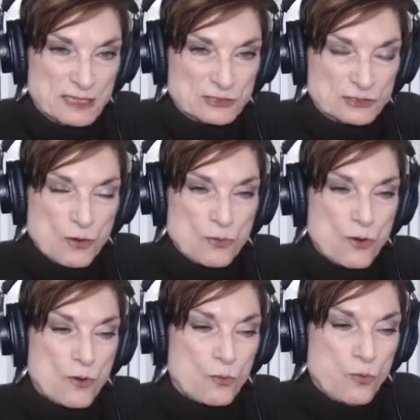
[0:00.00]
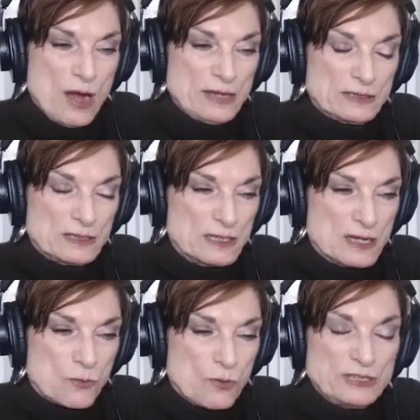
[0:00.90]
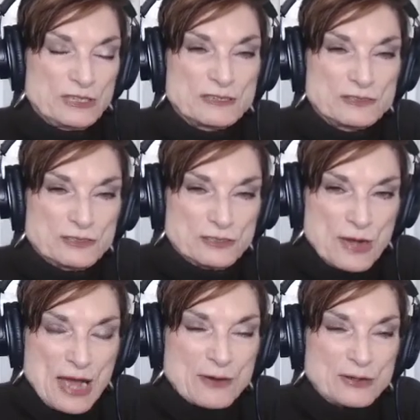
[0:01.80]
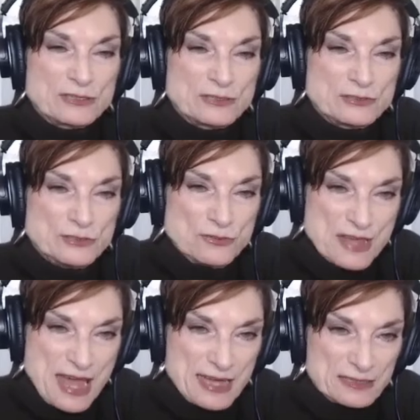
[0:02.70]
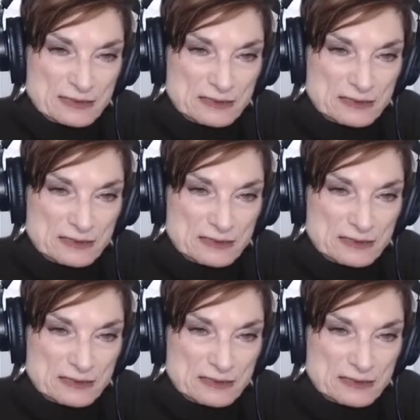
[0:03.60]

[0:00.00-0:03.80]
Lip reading: So what are you going to do? How are you going to do that?